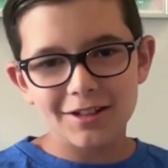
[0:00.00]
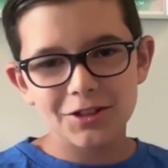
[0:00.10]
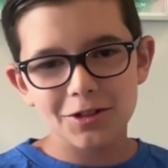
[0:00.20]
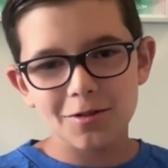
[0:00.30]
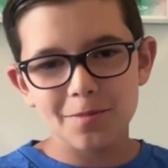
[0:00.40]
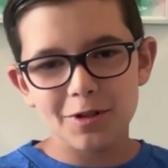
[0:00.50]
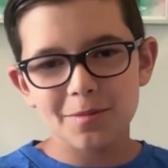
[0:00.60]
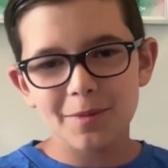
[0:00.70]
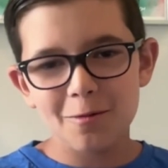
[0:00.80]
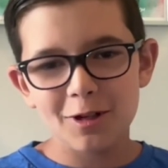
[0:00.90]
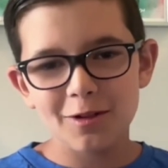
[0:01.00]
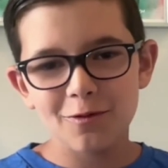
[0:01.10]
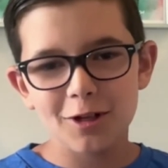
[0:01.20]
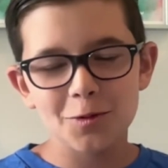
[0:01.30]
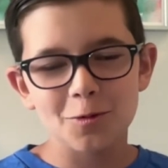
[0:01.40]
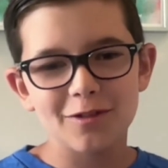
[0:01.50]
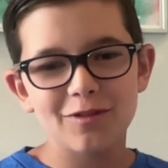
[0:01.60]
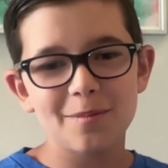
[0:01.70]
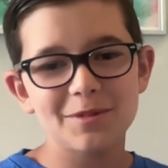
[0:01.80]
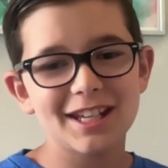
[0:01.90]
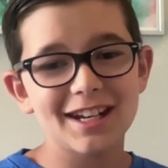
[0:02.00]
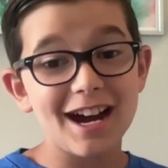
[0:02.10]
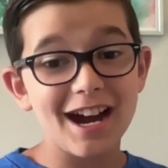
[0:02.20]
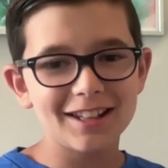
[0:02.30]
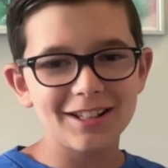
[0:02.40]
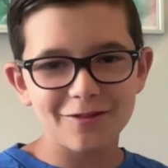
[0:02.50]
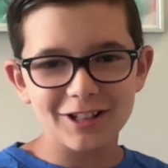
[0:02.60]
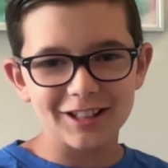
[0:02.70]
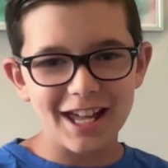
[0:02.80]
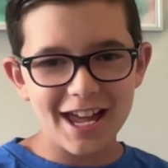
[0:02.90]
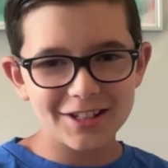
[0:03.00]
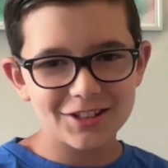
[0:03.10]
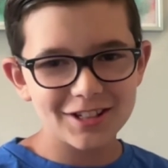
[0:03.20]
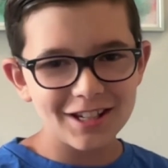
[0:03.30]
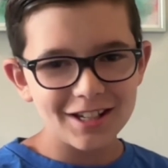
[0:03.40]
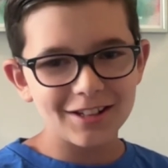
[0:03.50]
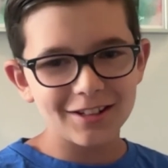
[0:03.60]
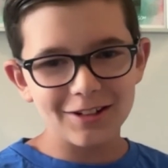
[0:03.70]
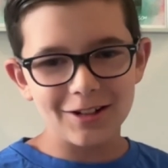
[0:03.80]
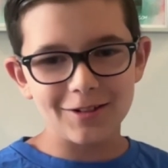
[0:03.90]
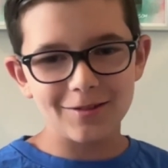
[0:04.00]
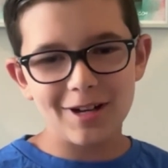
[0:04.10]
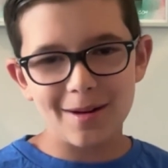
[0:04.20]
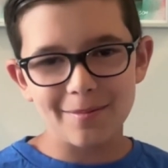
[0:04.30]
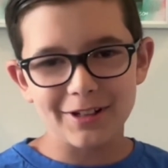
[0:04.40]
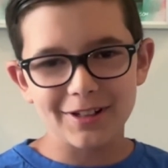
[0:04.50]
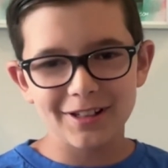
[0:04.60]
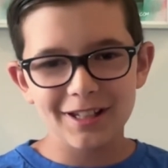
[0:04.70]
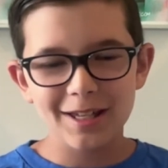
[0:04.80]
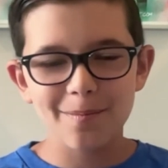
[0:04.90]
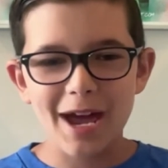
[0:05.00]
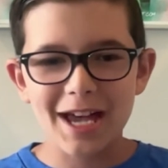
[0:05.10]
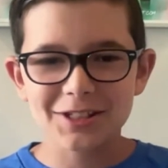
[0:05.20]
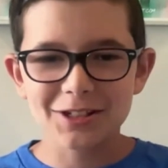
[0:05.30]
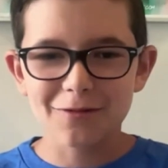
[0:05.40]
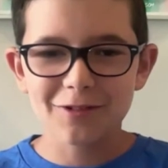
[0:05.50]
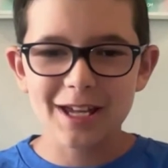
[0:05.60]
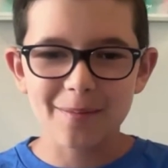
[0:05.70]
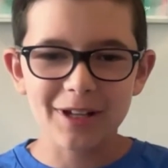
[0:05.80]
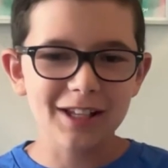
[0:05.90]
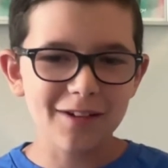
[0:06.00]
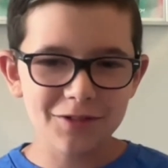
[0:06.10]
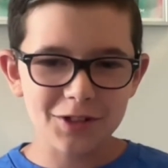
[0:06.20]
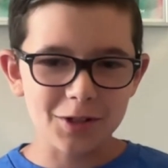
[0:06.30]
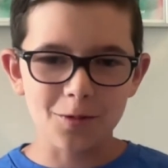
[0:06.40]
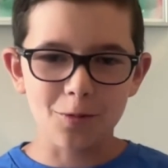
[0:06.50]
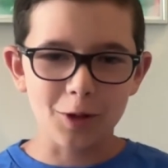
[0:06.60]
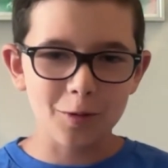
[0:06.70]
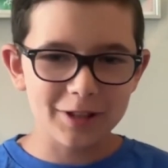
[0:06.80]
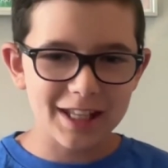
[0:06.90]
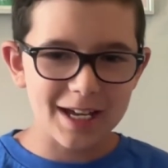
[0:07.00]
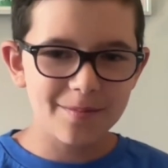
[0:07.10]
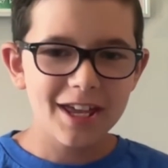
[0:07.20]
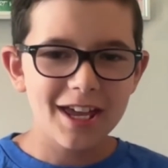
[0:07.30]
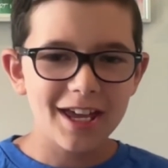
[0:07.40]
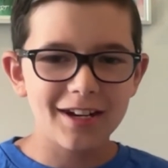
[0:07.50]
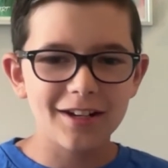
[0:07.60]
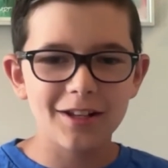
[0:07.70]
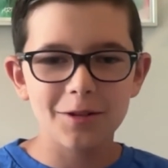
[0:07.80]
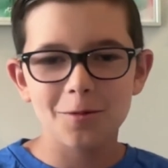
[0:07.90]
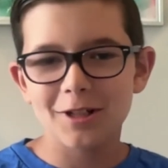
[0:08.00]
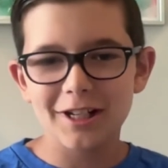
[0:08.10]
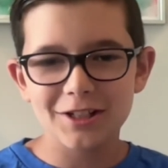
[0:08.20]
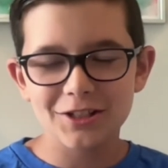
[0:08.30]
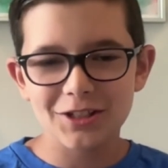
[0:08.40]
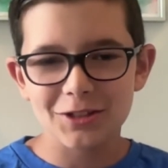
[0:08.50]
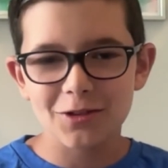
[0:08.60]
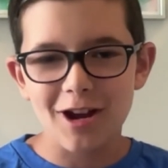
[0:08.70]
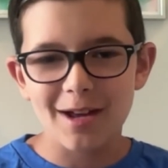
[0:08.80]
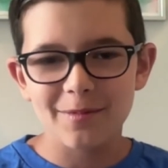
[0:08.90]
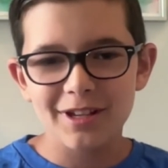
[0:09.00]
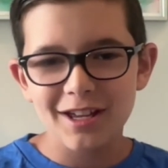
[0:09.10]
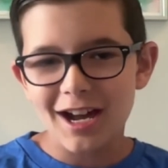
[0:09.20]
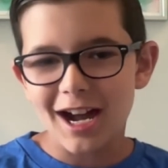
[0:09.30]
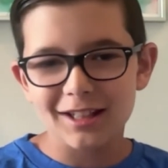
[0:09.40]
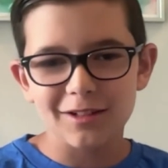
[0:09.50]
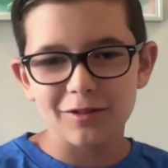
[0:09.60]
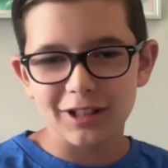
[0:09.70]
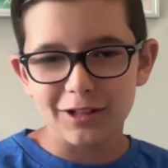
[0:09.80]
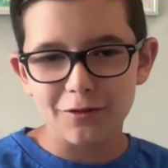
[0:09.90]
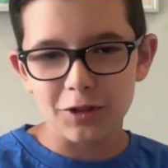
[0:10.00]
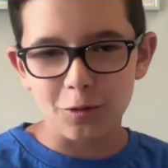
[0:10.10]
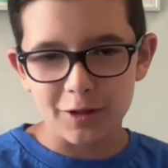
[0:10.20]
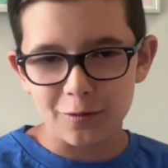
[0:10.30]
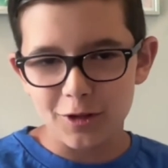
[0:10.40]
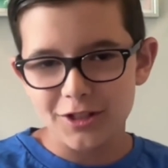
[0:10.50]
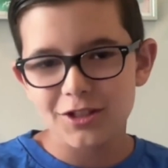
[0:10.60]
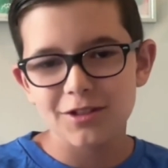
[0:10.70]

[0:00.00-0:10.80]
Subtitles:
So both of my 1-of-1s, one of them said, I love collects. I'm a ambassador for them. I love to work with them. And another one I just inscribed, I Love Leaf for the one-on-ones.